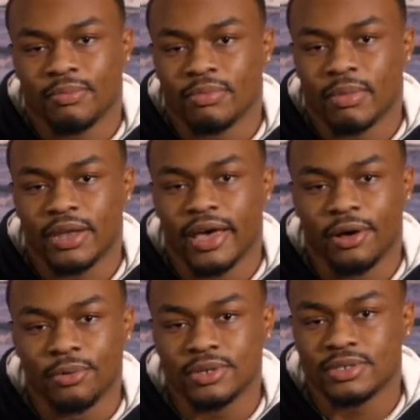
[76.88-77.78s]
my dad
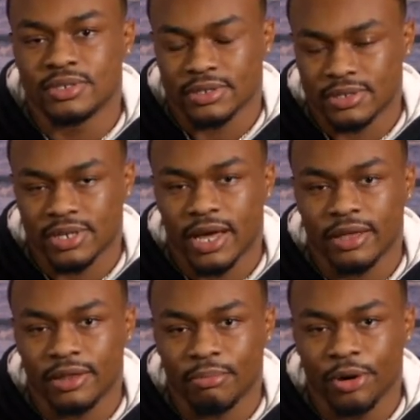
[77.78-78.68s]
was
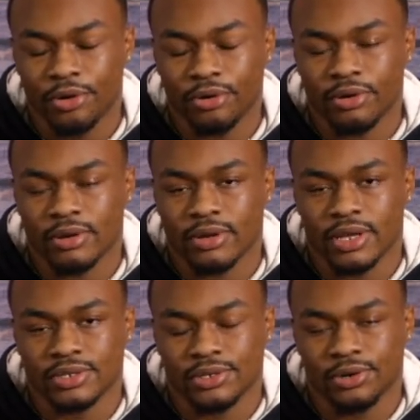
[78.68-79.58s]
shot and murdered.
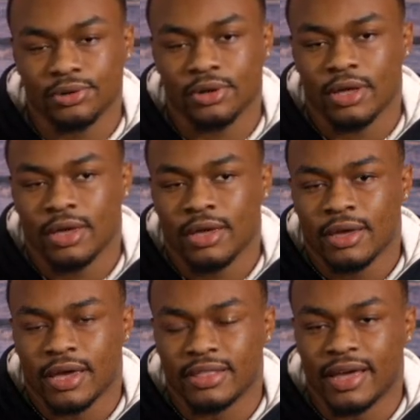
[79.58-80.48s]
And so
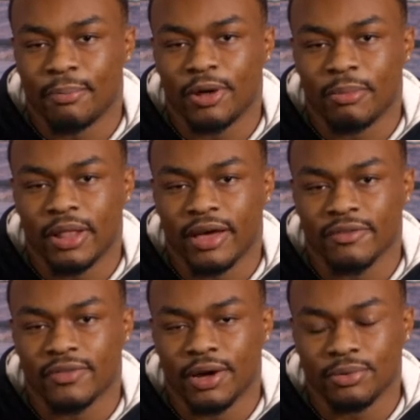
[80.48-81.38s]
at that point in my
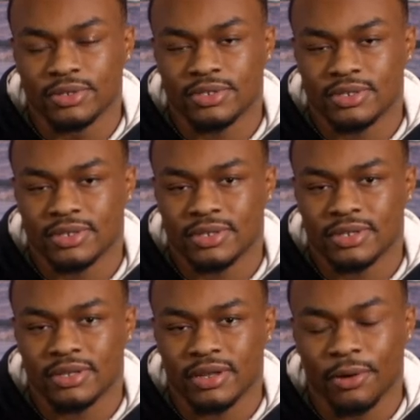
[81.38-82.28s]
life, that
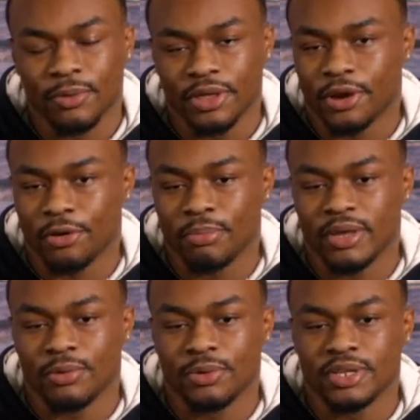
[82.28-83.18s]
really hurt
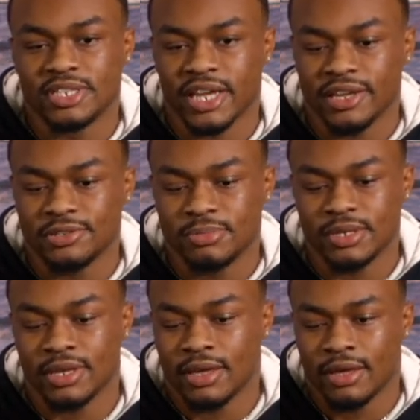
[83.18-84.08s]
me and really changed
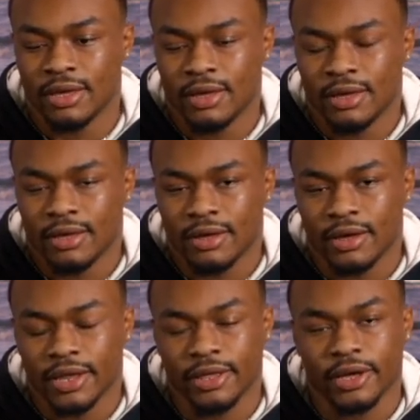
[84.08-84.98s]
me
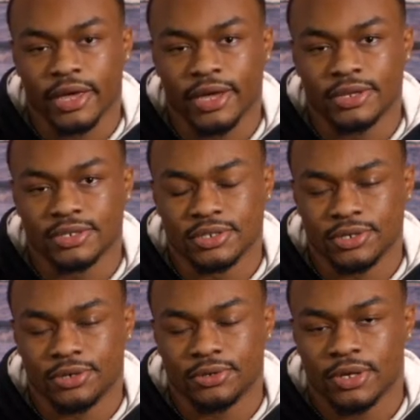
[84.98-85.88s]
at a young age. And
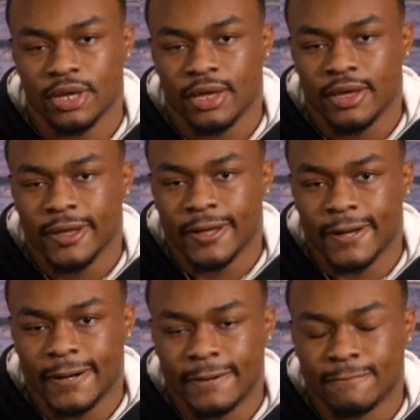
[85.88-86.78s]
so
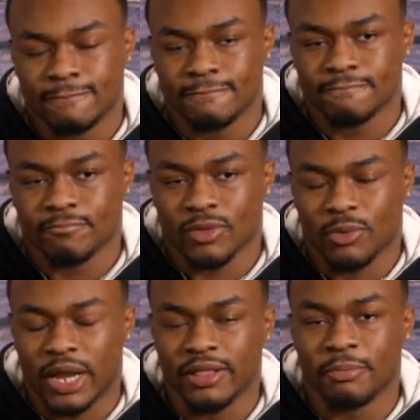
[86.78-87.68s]

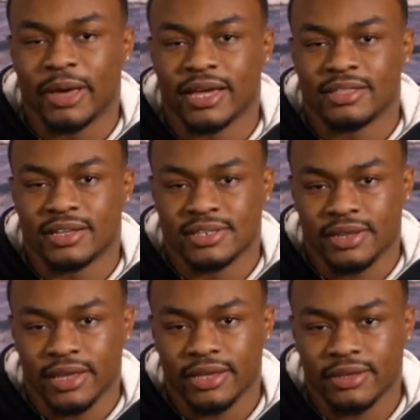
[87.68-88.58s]
when I look back at that
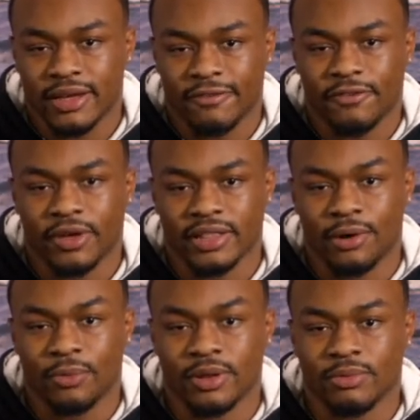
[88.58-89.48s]
today, I feel like
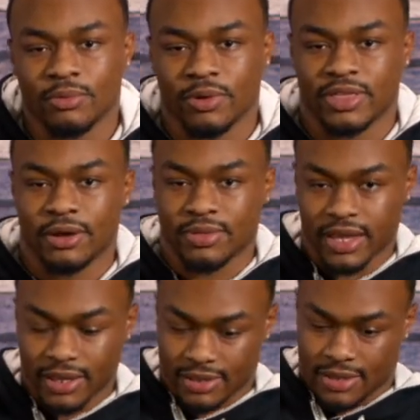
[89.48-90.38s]
without
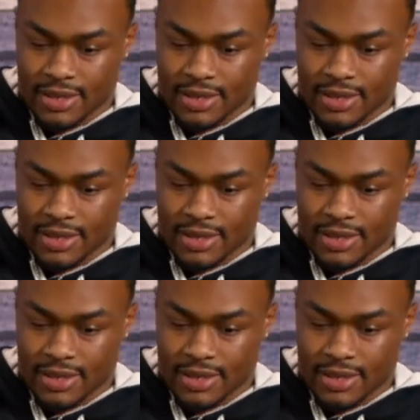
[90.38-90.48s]
that